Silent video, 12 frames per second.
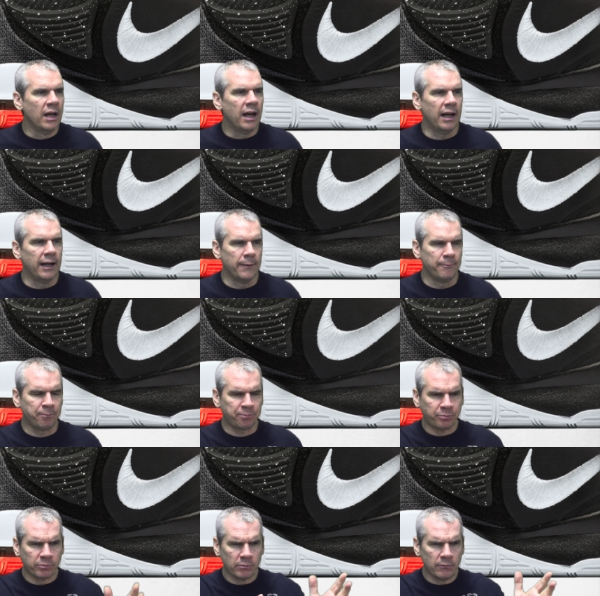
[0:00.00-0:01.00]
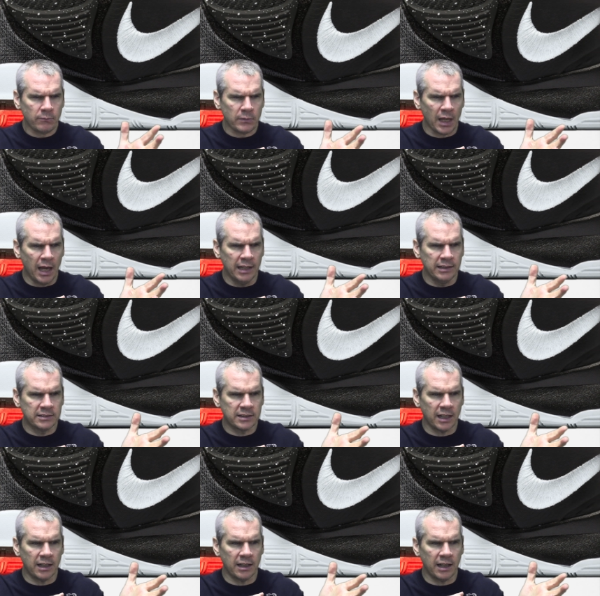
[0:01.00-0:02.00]
Um, and
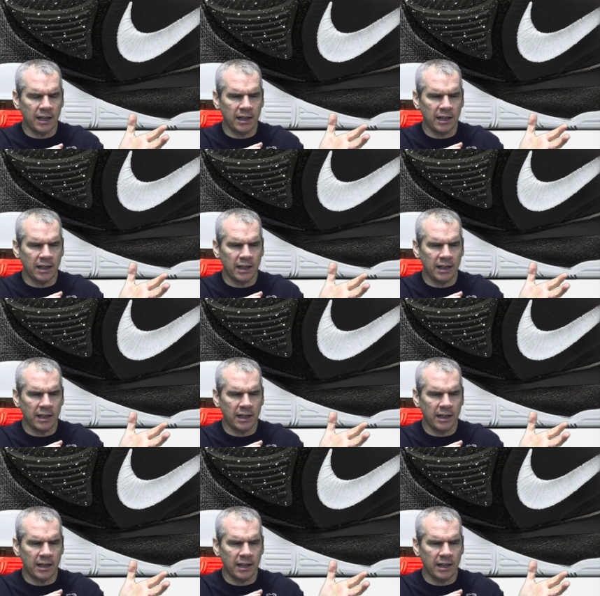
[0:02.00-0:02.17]
uh,